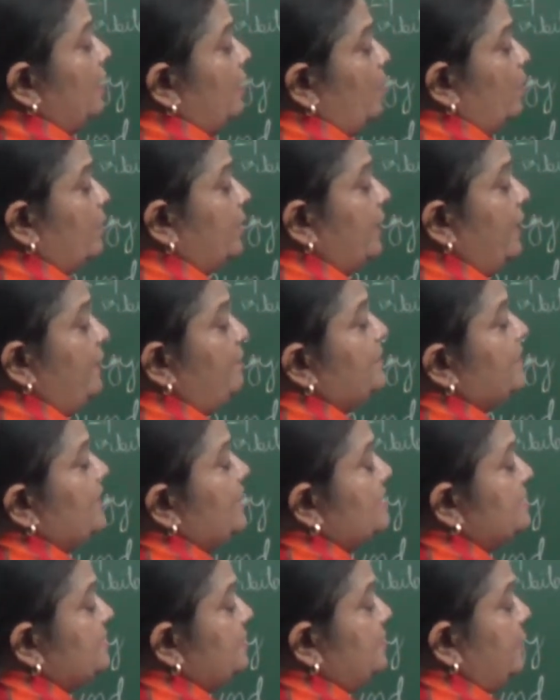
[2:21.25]
okay,
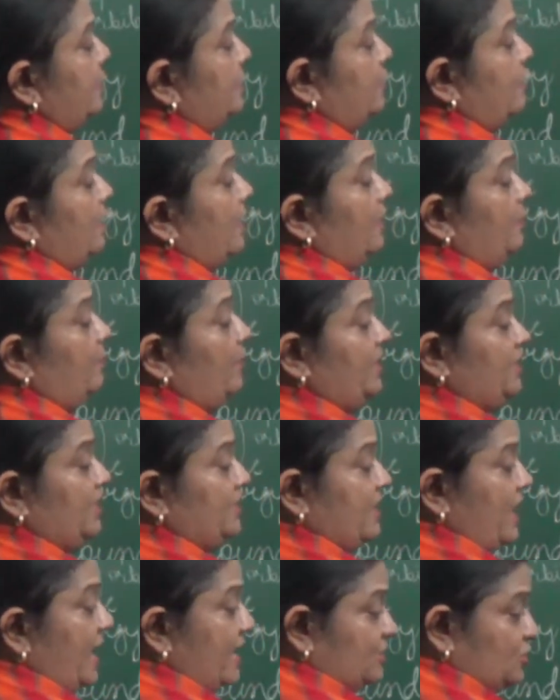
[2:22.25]
isn't it? But it
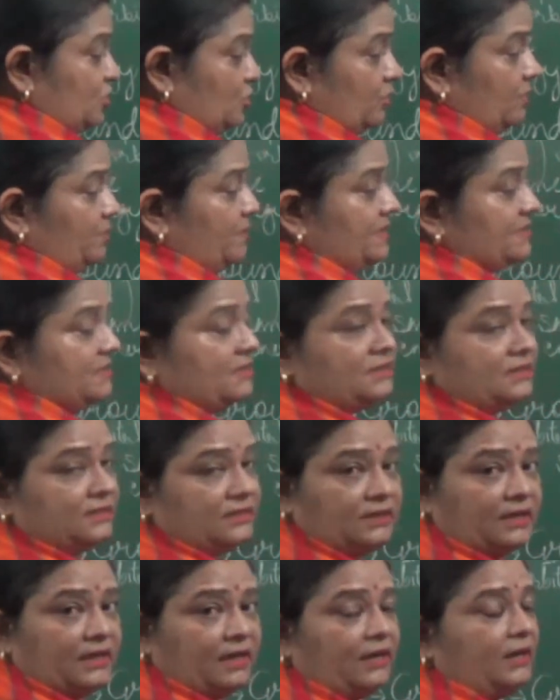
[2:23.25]
has to be present
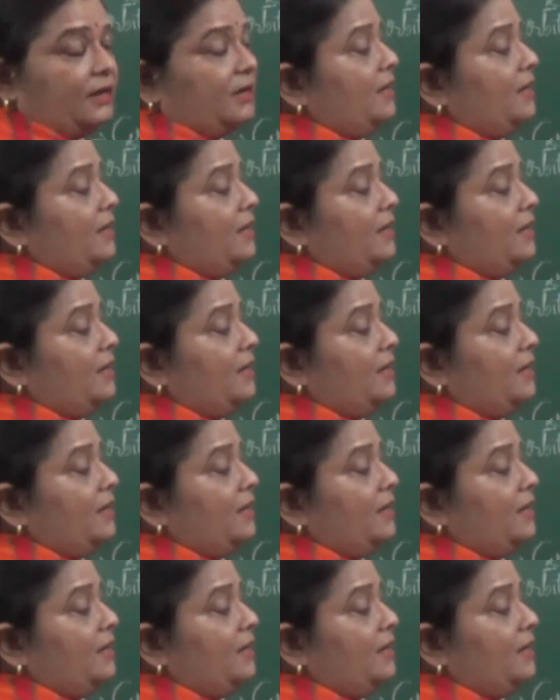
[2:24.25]
here.